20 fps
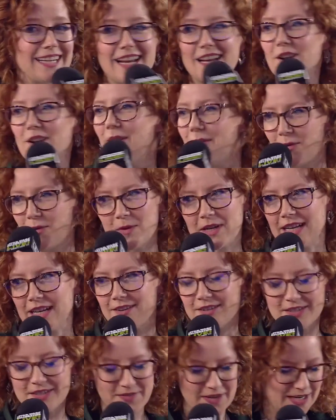I know everyone
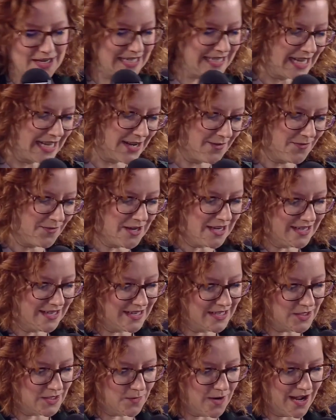here is very excited for
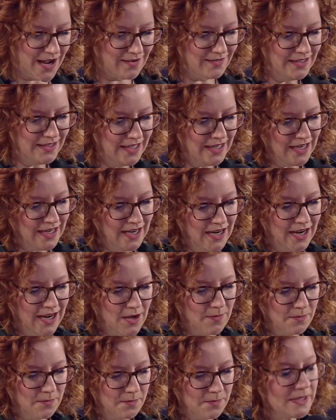Indy as well.
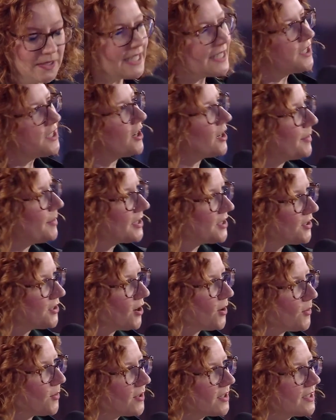But let's talk about
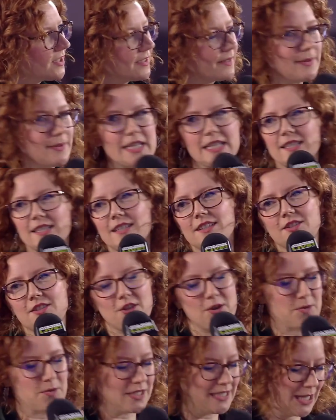Star Wars because it is
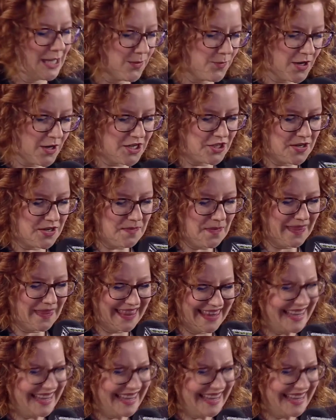Star Wars Celebration. That's